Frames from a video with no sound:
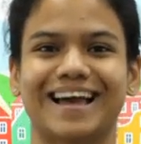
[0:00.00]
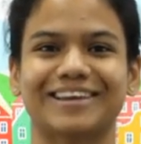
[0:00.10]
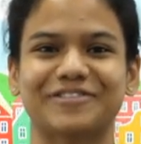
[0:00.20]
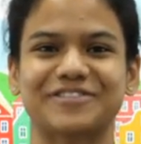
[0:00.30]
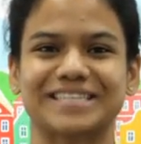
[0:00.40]

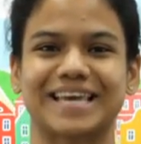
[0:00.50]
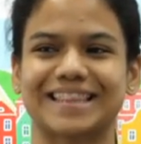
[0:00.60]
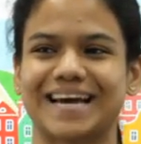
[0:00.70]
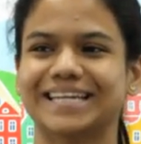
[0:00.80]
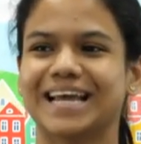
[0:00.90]
thank you for
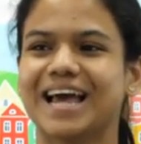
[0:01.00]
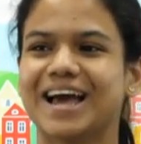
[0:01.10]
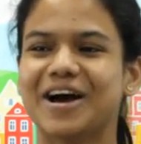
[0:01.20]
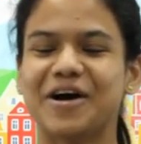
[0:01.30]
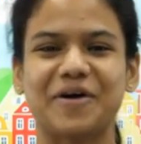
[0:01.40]
saying that.
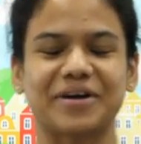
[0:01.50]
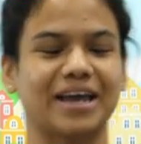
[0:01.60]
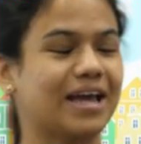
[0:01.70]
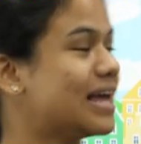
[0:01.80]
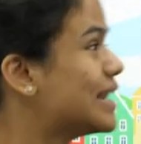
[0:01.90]

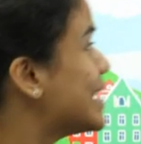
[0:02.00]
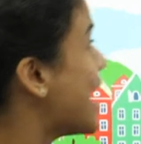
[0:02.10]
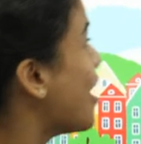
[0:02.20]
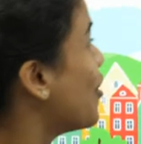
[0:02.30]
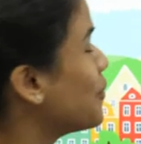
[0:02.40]
Okay,
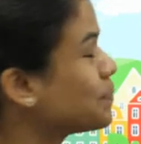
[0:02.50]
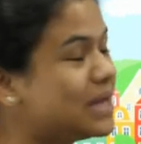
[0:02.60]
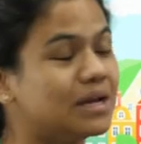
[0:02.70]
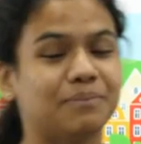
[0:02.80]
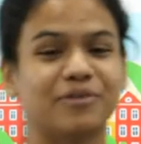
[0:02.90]
now
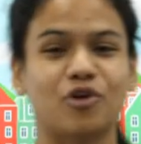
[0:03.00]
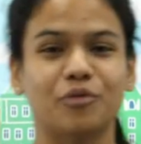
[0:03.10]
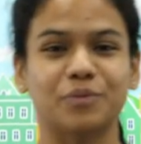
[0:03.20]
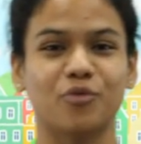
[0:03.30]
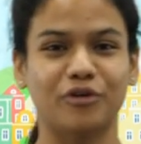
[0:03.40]

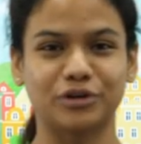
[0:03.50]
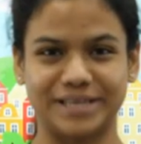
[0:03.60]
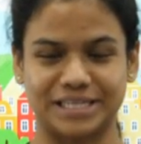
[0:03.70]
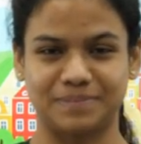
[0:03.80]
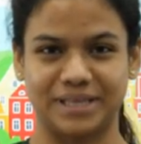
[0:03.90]
before we move on to
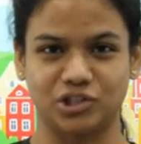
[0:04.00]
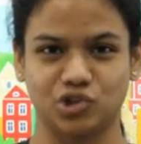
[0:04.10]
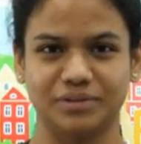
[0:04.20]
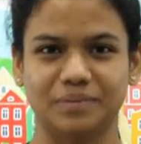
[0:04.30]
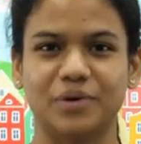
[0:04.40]
the
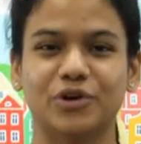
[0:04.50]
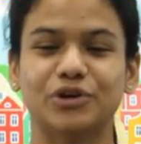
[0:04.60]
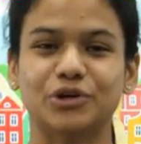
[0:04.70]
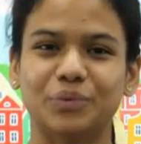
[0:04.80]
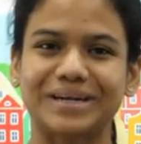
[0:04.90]
explanation, we're
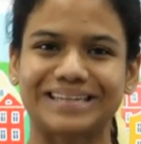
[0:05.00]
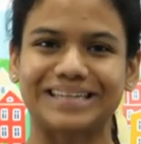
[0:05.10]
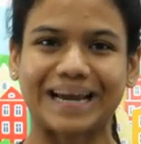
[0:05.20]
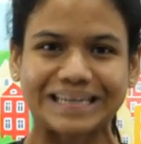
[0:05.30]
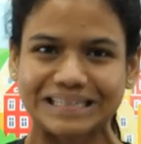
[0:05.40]
going to do a
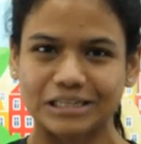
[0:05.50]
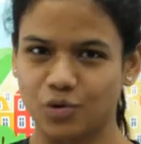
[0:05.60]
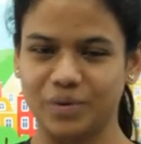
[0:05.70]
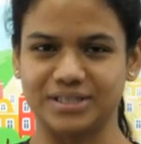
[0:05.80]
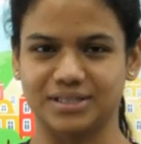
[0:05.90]
tiny
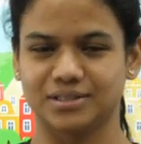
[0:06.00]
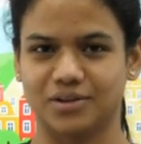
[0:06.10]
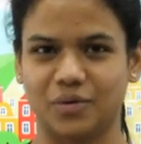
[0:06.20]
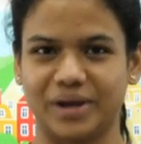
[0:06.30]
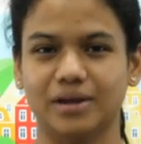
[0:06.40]
quiz,
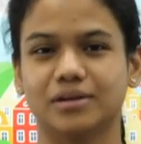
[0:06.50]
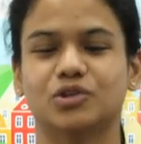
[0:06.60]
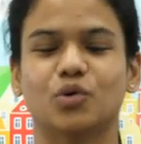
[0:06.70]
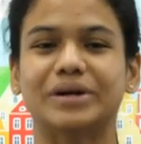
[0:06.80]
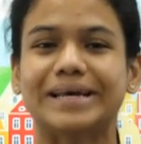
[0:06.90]
okay?
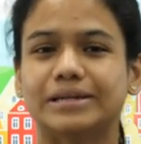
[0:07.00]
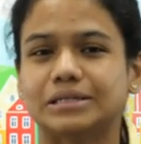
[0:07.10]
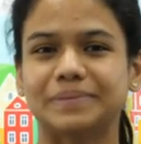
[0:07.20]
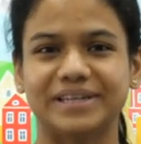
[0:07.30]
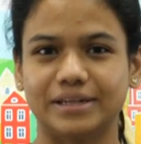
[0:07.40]
Don't get
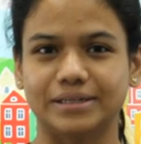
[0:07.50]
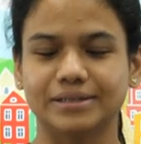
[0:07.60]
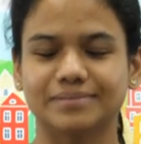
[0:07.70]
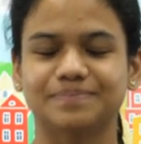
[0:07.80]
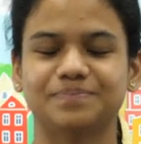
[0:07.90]

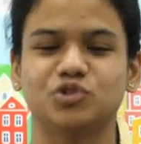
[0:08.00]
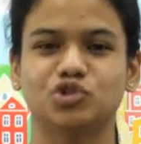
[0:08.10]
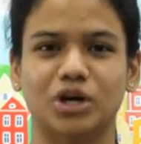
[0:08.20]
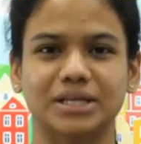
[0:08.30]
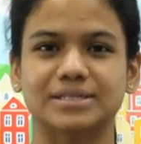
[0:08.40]
intimidated.
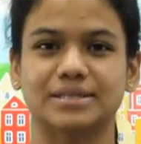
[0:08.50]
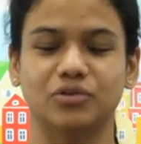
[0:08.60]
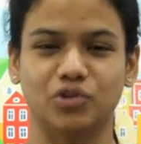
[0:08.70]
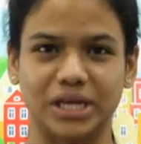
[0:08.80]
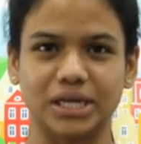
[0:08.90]
Just
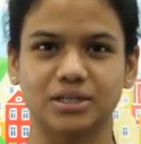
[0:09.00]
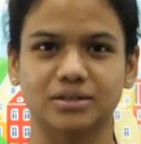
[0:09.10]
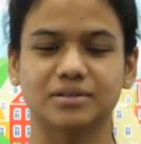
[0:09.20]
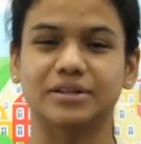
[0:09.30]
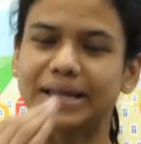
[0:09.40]
read,
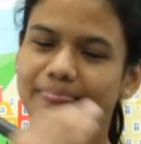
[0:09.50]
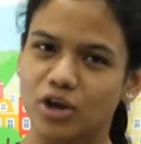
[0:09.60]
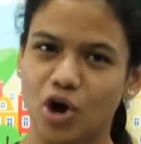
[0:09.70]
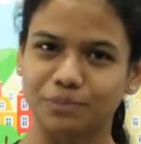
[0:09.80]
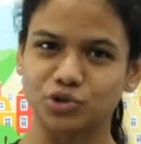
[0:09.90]
read
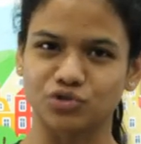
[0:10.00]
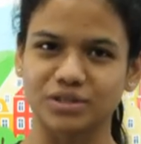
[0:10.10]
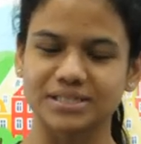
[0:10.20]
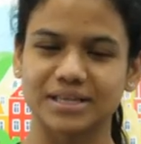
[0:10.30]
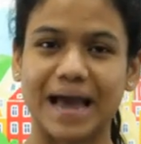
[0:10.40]
the
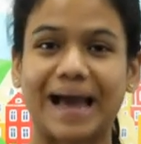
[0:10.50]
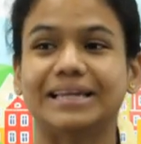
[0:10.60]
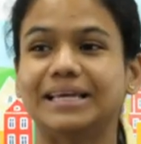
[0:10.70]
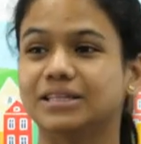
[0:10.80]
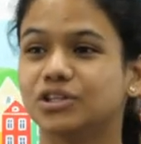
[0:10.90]
options
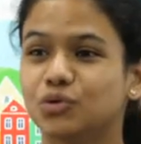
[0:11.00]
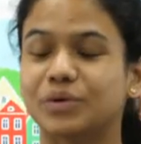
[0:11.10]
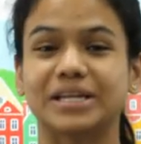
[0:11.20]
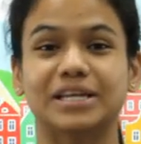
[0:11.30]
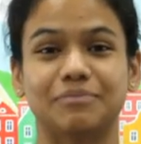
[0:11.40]
and either
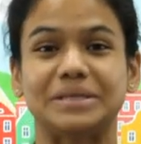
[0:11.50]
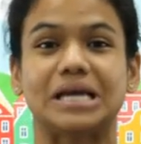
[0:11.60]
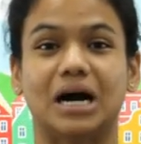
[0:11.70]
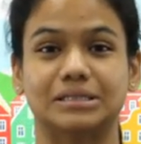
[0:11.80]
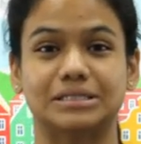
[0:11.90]
you can give me
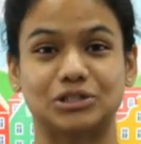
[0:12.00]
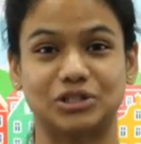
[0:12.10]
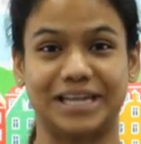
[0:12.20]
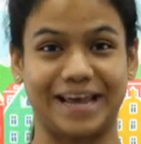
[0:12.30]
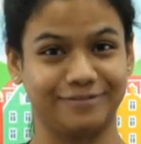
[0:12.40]
the answers
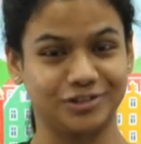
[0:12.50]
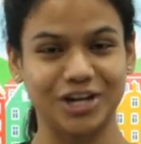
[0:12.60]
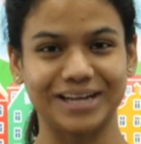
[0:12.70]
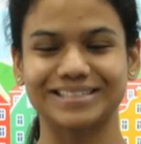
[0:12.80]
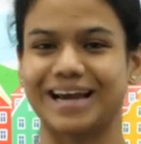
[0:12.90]
on the live
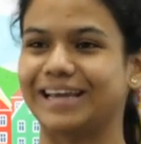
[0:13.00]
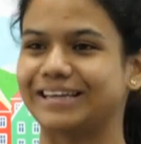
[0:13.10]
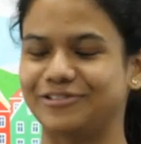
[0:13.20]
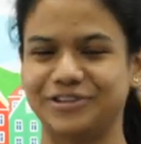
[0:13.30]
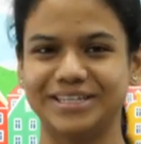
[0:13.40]
chat, I
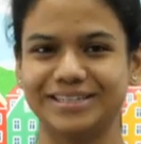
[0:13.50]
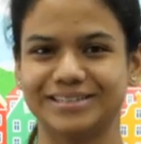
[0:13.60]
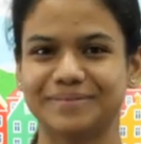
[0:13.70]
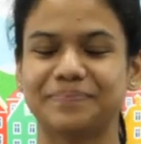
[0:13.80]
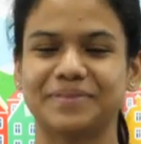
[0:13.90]
can read
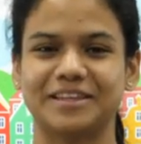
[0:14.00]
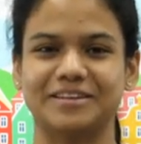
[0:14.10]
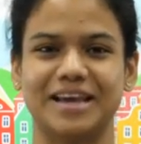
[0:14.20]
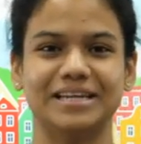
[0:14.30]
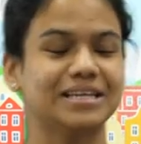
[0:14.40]
it,
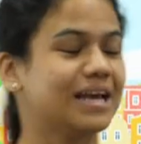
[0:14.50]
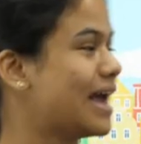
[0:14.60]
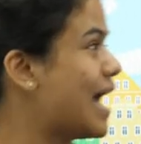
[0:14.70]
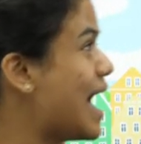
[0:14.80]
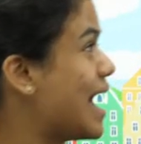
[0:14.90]
right?
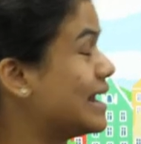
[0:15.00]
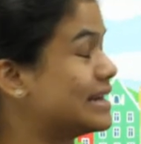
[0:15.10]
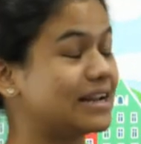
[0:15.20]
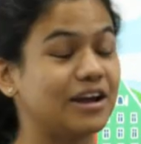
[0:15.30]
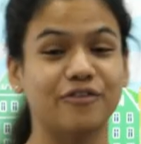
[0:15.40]

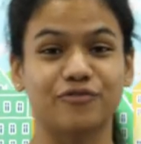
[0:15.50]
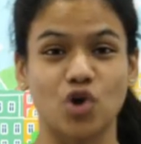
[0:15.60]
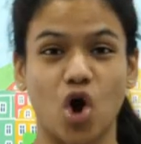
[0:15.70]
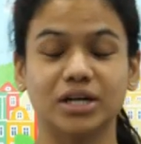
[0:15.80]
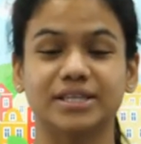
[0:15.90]
And uh, if
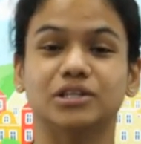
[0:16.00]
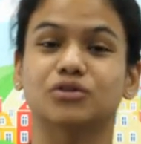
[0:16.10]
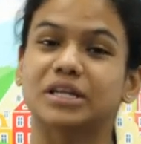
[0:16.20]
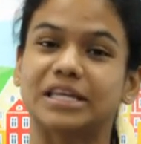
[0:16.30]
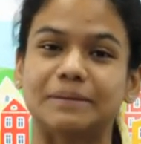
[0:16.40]
not, then
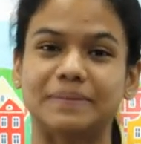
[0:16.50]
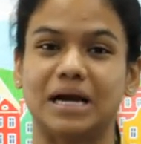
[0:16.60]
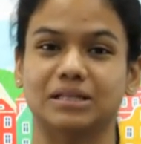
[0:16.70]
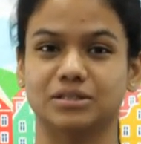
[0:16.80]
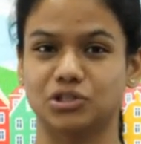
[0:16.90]
you can keep
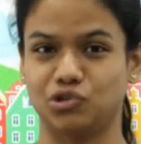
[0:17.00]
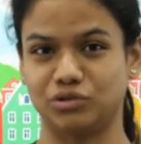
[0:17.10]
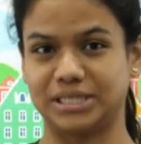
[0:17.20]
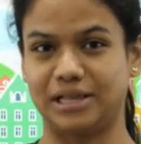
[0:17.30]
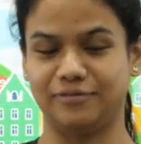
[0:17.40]
the answers to
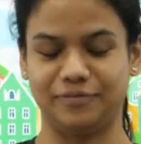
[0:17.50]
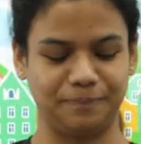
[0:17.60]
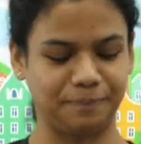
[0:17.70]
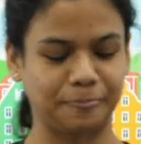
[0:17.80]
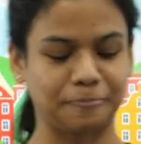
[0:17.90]
yourself.
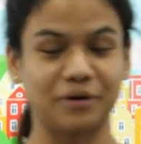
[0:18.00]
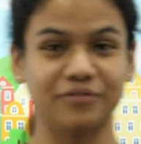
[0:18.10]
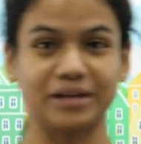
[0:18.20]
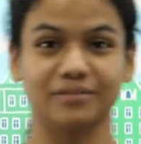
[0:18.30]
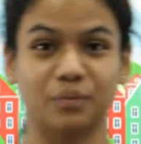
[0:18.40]

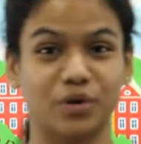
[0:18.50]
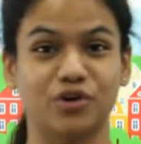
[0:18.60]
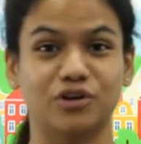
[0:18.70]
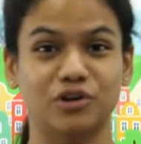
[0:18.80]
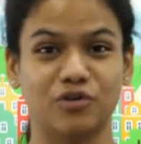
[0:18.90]
Perfect? We're
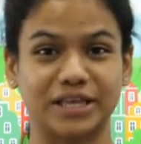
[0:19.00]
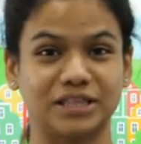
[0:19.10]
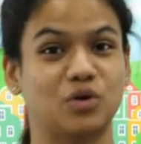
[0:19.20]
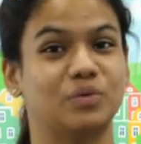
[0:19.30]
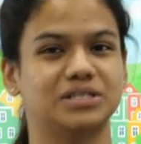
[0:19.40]
going to look at
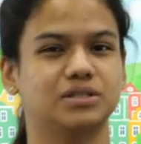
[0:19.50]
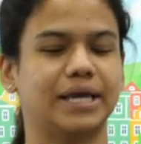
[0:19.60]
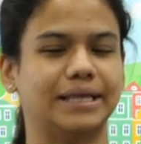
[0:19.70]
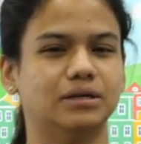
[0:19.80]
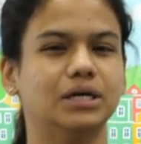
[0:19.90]
the quiz
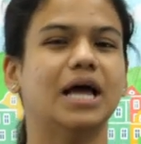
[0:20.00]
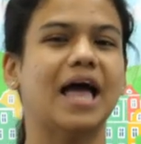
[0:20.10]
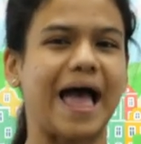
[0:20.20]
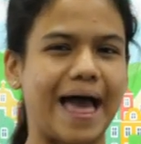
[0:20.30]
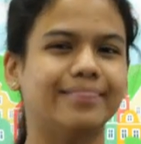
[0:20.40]
together
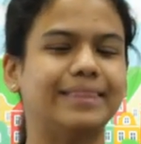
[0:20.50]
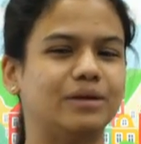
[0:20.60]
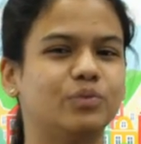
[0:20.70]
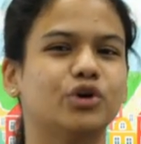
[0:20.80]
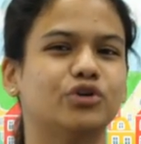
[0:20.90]
and
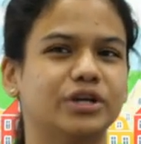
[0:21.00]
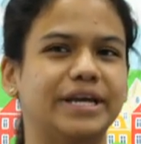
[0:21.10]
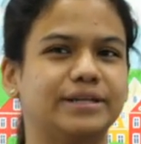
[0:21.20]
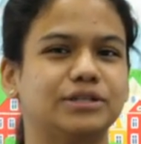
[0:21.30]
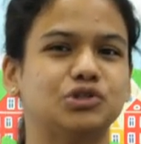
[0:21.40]
then we're going to
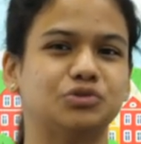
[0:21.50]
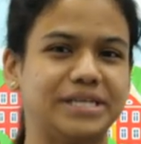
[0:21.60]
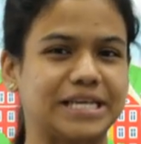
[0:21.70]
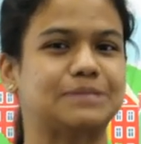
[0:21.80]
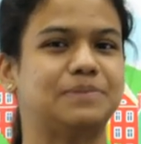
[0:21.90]
get into
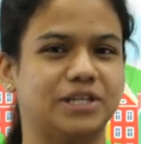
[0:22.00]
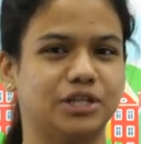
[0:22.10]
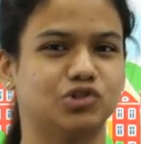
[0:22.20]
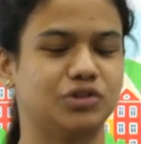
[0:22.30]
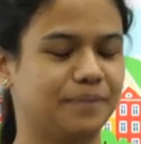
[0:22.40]
the
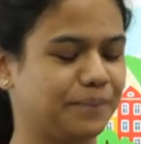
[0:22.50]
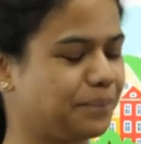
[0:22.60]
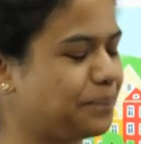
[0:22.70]
explanation.